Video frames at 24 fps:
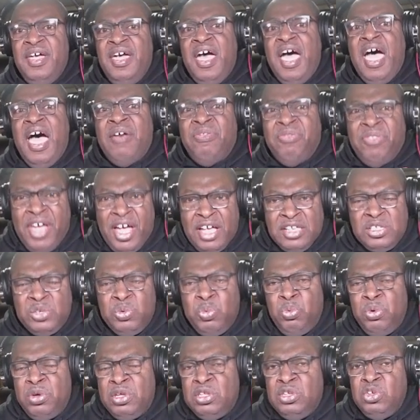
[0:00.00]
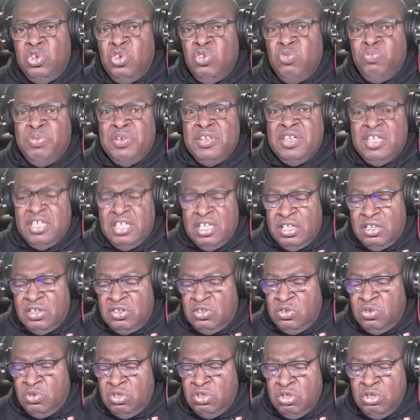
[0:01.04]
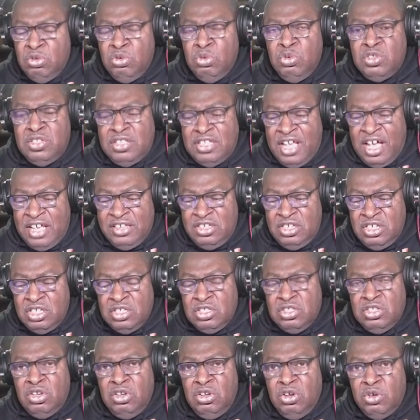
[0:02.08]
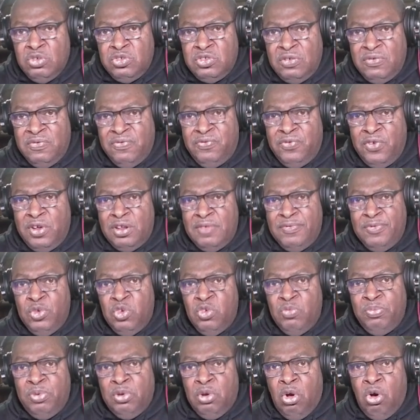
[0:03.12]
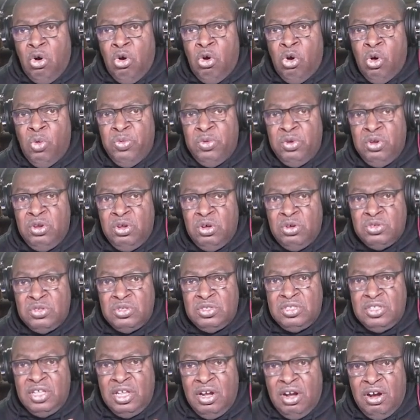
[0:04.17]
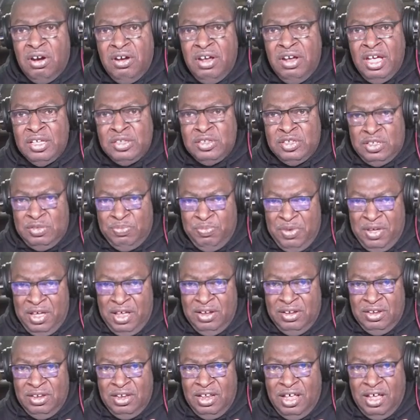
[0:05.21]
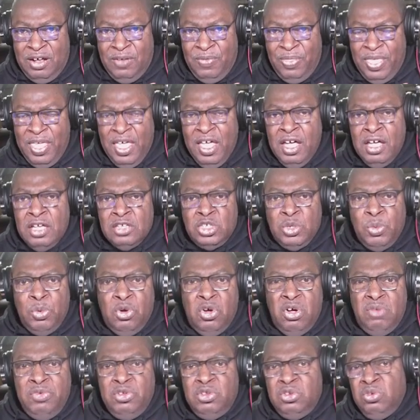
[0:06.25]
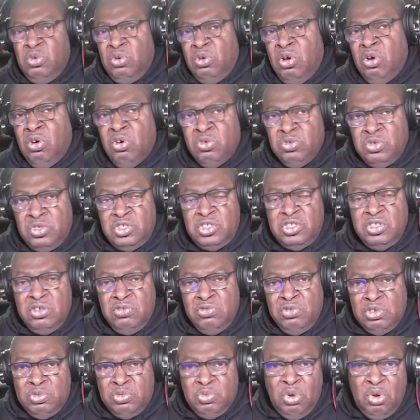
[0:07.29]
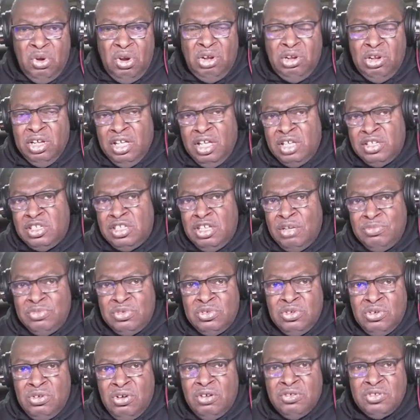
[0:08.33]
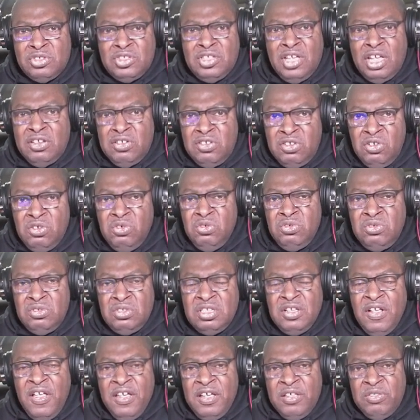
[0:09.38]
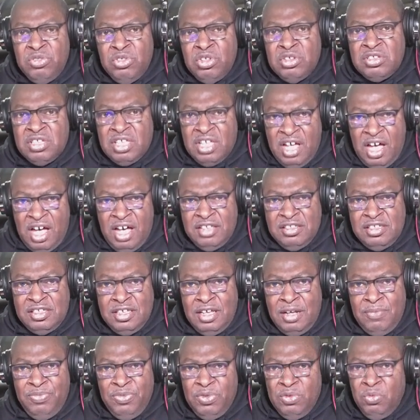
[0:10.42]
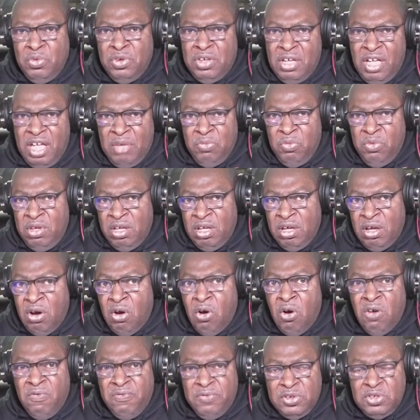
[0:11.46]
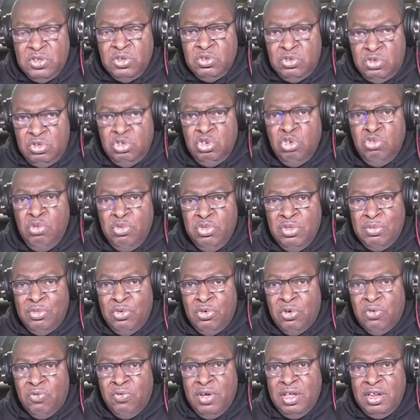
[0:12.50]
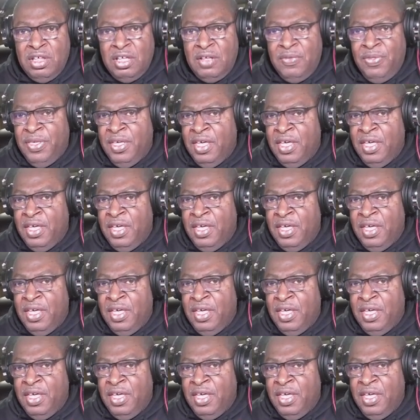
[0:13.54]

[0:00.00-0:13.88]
And that's when you begin to use not just the notes in front of you, but all the notes that are expanded out. So we're going to be doing a whole series. We're going to look at some songs that use this concept. We offered you 2 of them already.